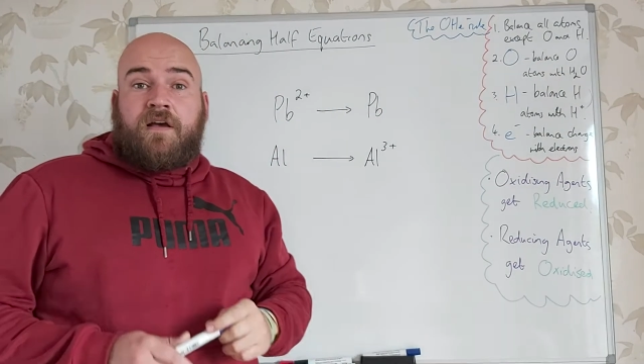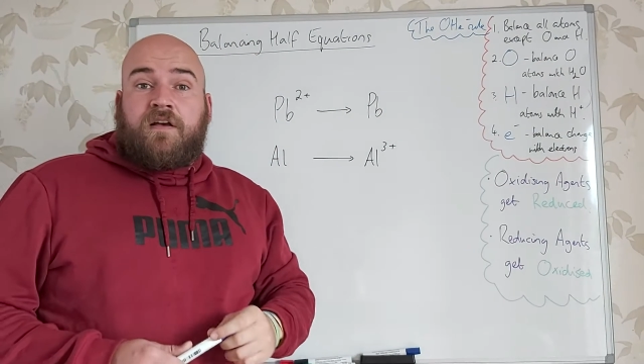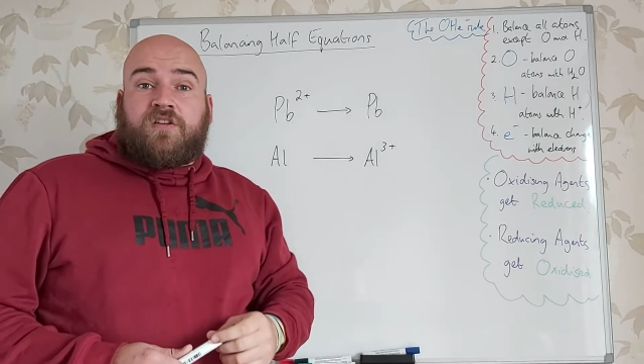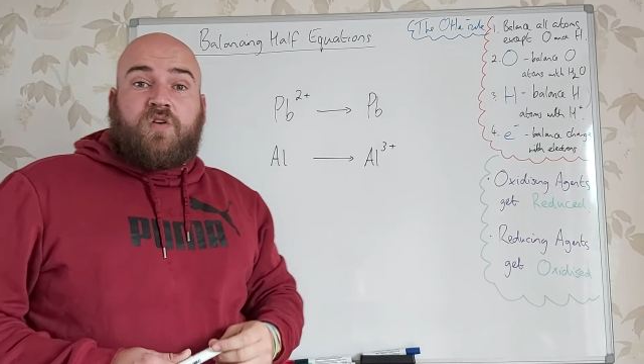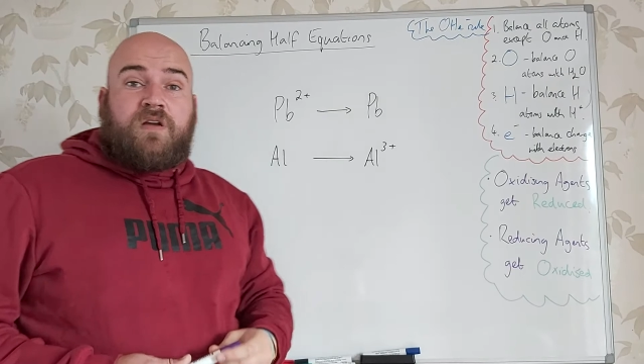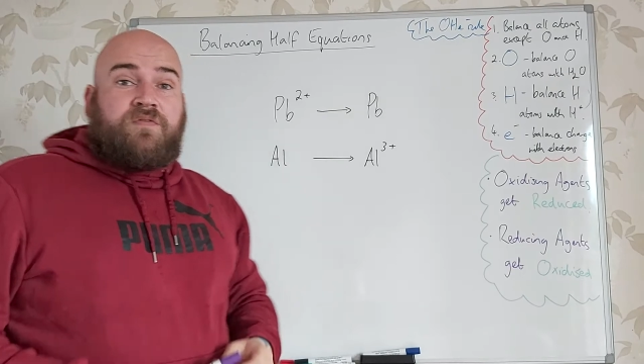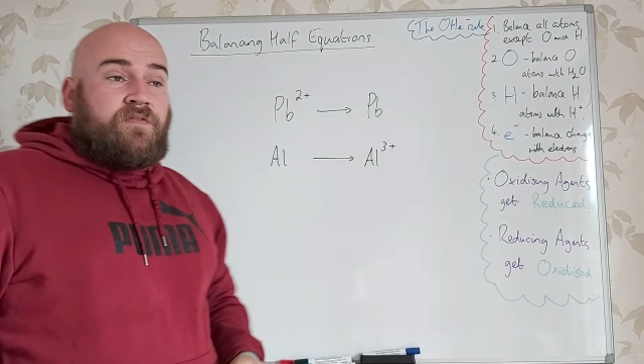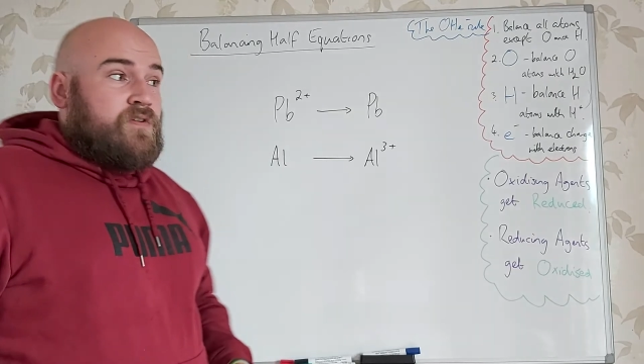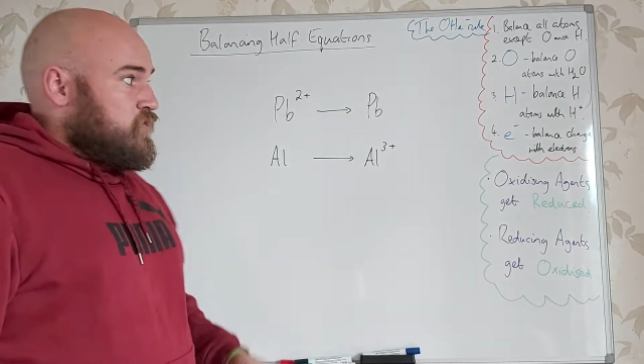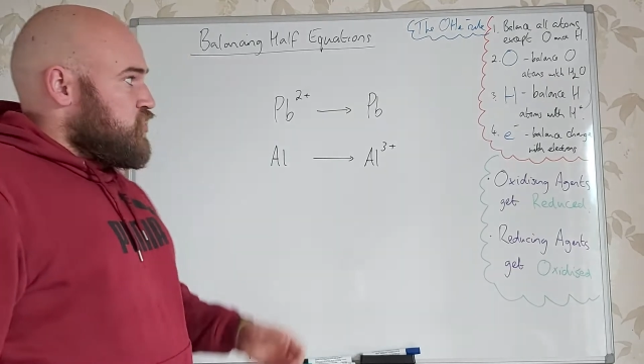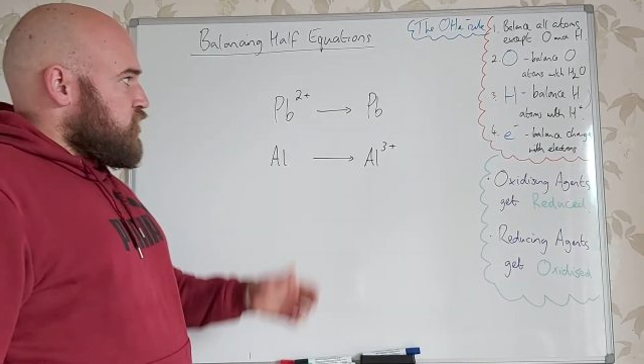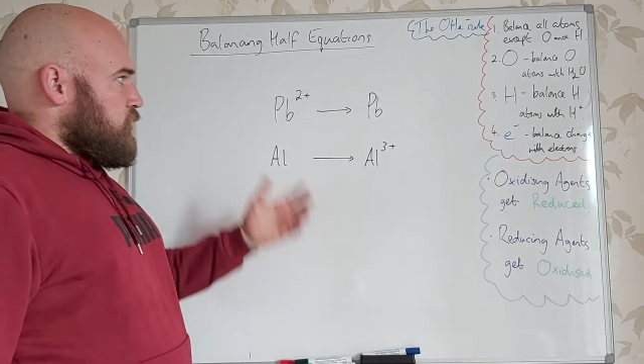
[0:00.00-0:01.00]
So if you've
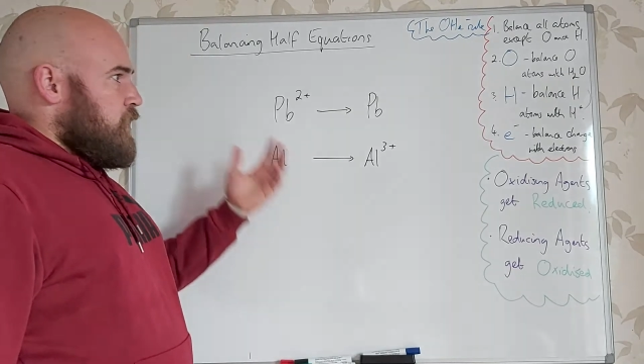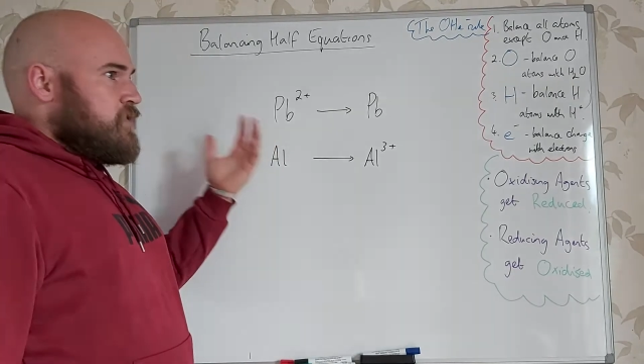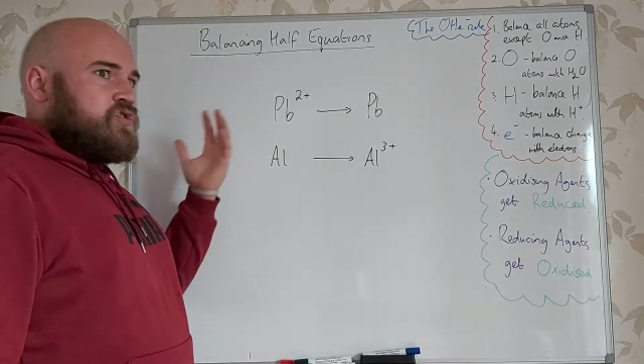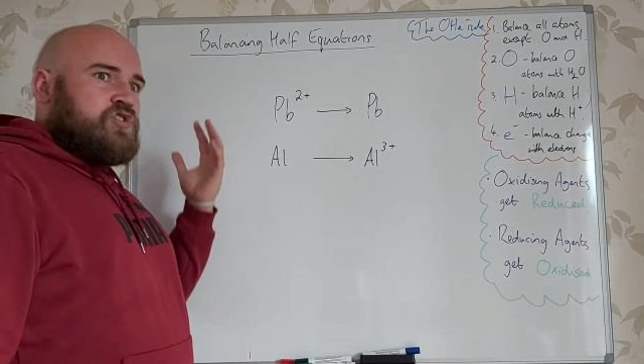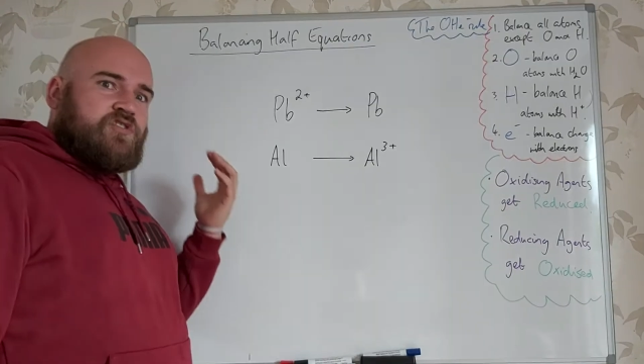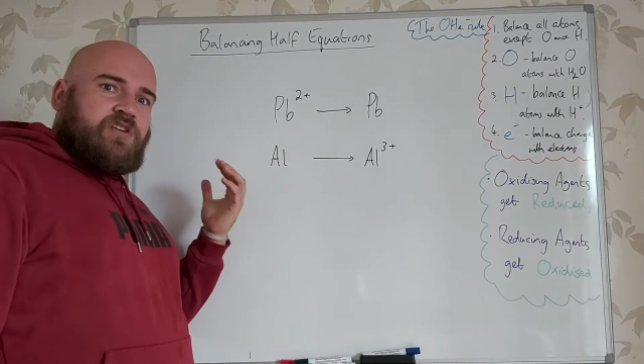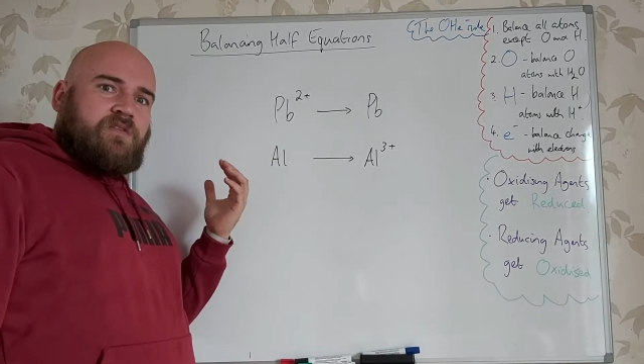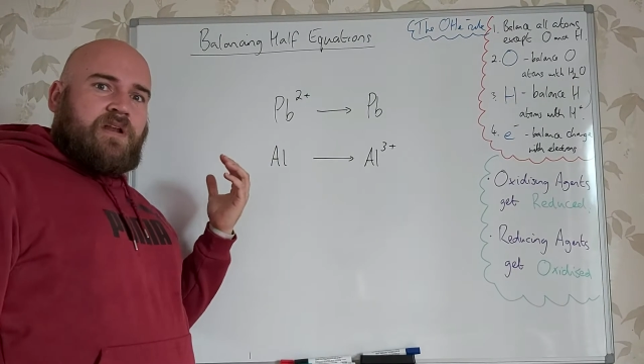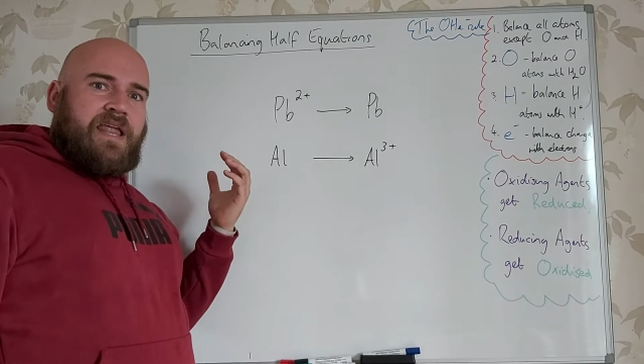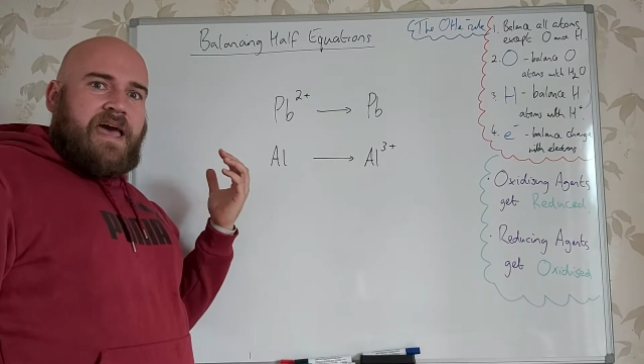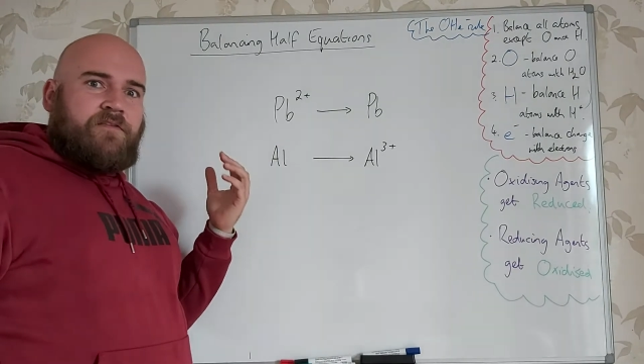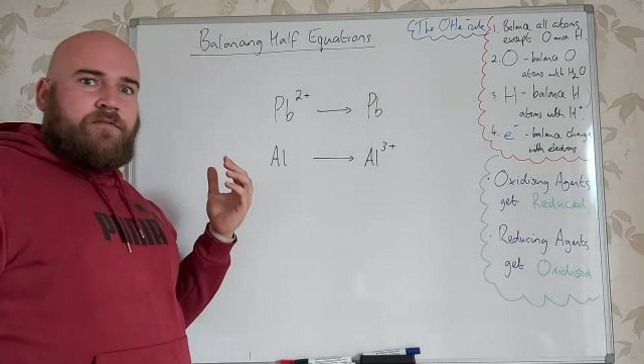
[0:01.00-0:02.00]
got two oxygens on the
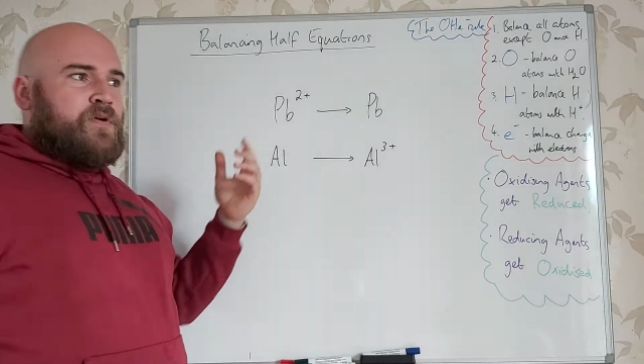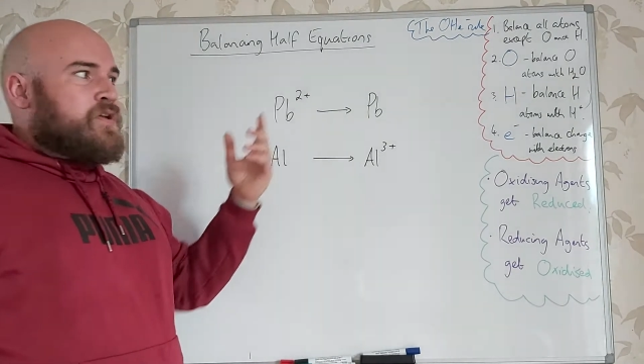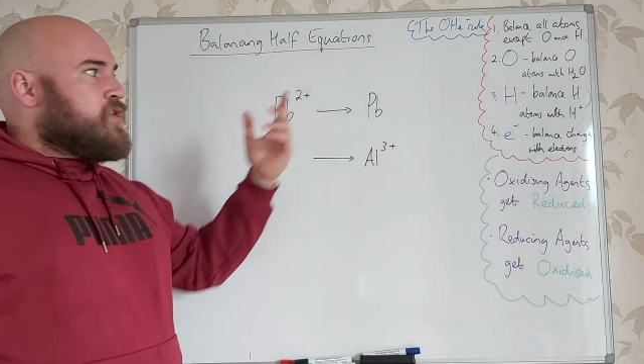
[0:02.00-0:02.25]
left but